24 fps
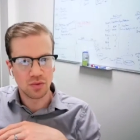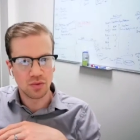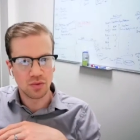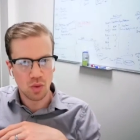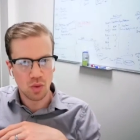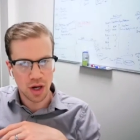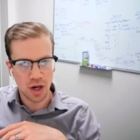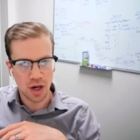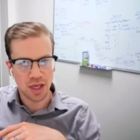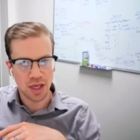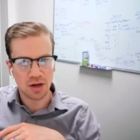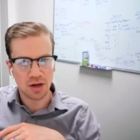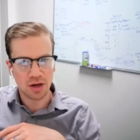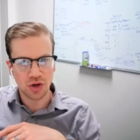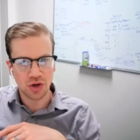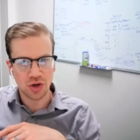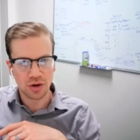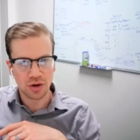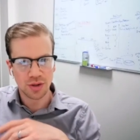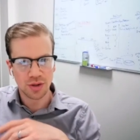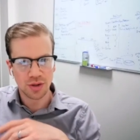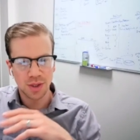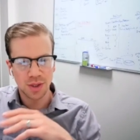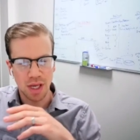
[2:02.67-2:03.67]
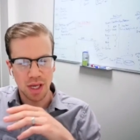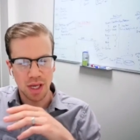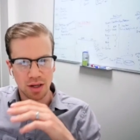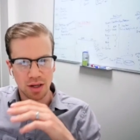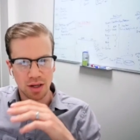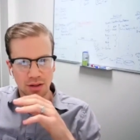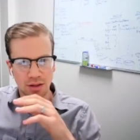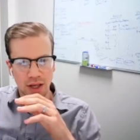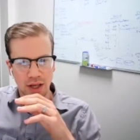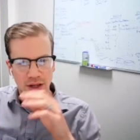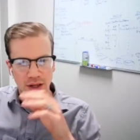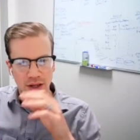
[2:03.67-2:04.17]
walking endurance and a,
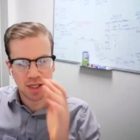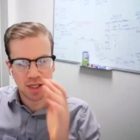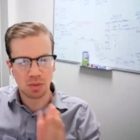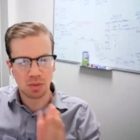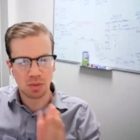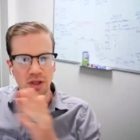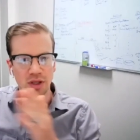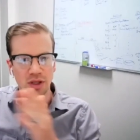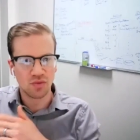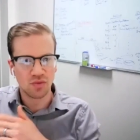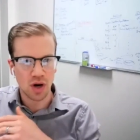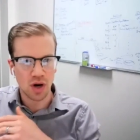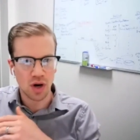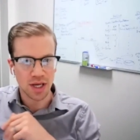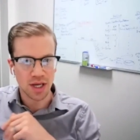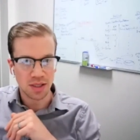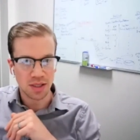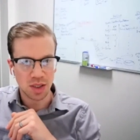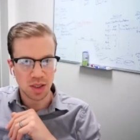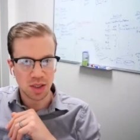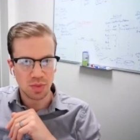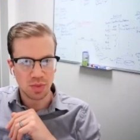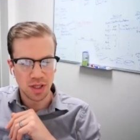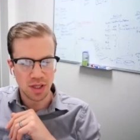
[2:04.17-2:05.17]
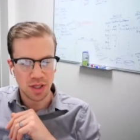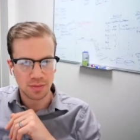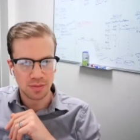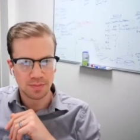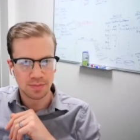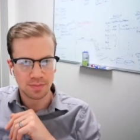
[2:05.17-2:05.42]
and a doubling of walking speed.